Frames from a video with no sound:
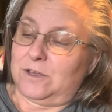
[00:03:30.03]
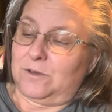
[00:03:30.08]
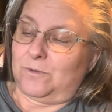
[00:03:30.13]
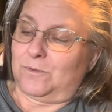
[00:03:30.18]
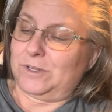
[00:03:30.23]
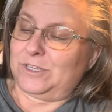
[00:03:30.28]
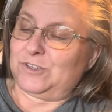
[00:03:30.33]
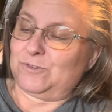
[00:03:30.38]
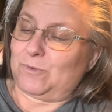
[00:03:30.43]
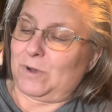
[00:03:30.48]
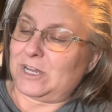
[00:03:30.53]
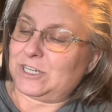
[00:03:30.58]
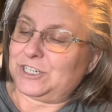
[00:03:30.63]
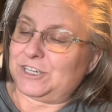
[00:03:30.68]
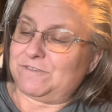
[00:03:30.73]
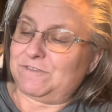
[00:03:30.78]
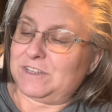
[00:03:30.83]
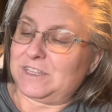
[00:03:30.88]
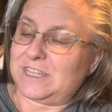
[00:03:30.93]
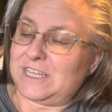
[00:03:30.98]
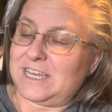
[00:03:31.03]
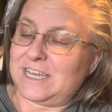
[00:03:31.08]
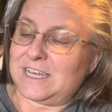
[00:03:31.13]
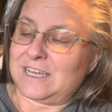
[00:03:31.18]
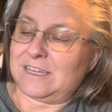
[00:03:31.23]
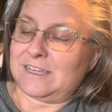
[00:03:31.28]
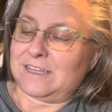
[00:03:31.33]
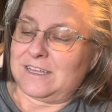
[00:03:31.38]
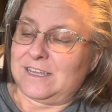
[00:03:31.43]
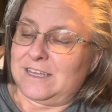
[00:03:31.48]
Once you wash
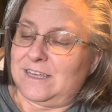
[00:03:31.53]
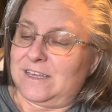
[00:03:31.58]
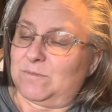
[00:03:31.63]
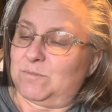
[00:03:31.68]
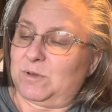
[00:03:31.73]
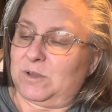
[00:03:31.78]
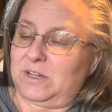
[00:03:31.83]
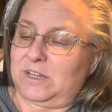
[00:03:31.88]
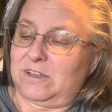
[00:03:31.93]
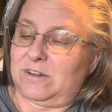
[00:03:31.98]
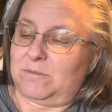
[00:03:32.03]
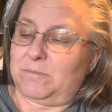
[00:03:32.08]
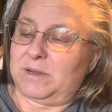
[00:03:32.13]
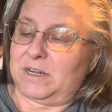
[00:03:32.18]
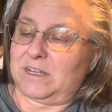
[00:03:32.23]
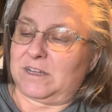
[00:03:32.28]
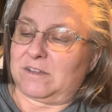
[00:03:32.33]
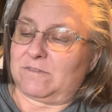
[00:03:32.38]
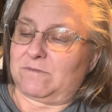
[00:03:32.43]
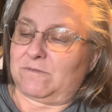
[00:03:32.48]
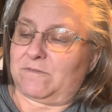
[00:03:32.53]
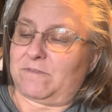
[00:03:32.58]
everything, put a little bit of